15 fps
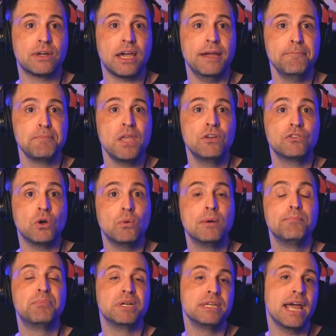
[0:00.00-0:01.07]
okay? So,
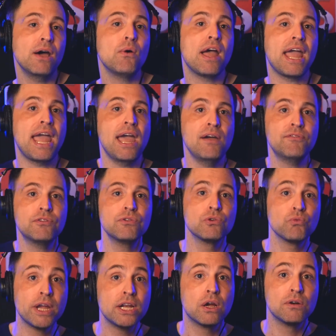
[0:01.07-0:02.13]
but now after the
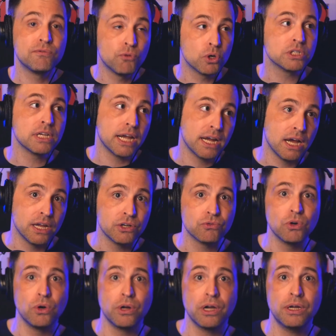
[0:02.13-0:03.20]
raid on Fort
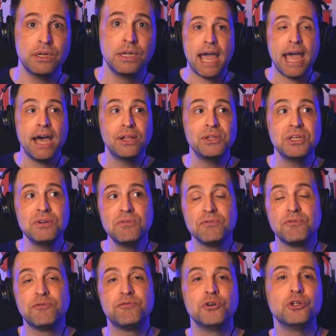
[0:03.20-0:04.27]
Ticonderoga, Allen
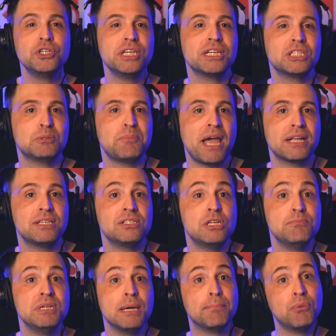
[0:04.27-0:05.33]
fully expected
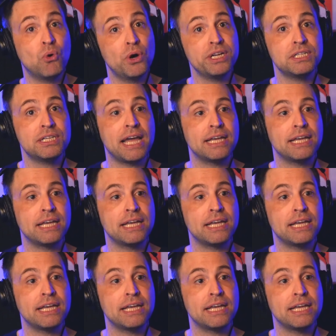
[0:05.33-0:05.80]
to be appointed